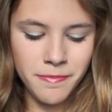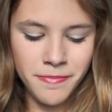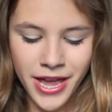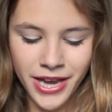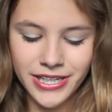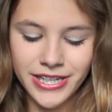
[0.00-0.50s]
I
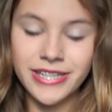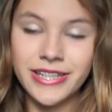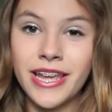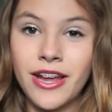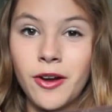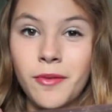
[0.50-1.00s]
picked is
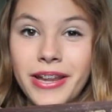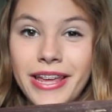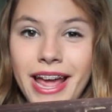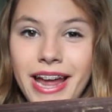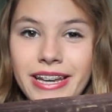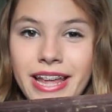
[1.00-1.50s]
the Urban
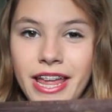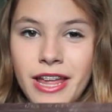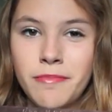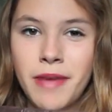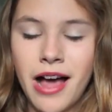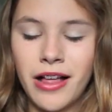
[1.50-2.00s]
Decay
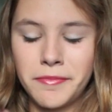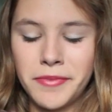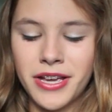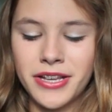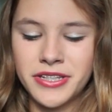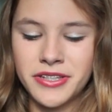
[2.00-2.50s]
Naked palette
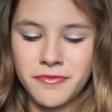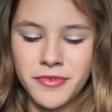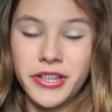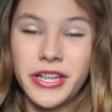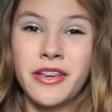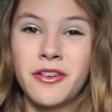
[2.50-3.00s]
because
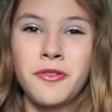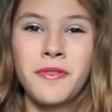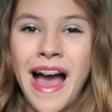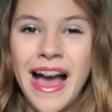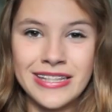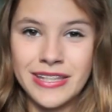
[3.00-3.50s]
really who
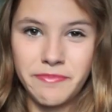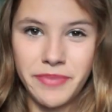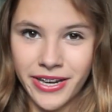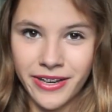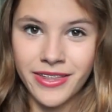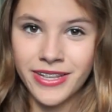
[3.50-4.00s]
hasn't
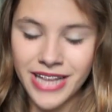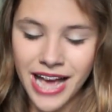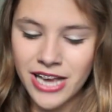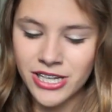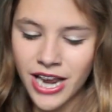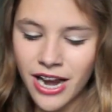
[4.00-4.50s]
picked this
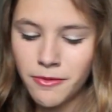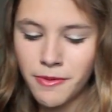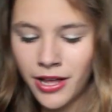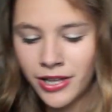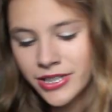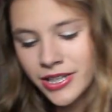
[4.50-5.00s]
eyeshadow
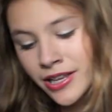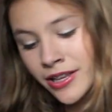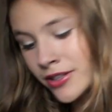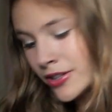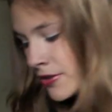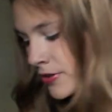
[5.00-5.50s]
palette to
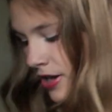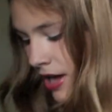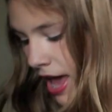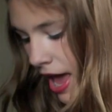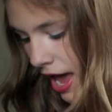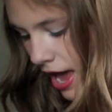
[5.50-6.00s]
include
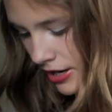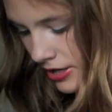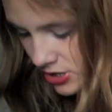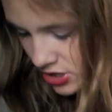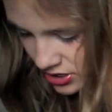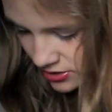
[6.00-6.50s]
and
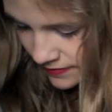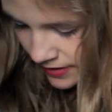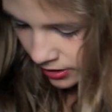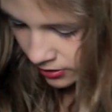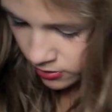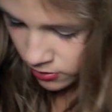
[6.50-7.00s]
it just fell.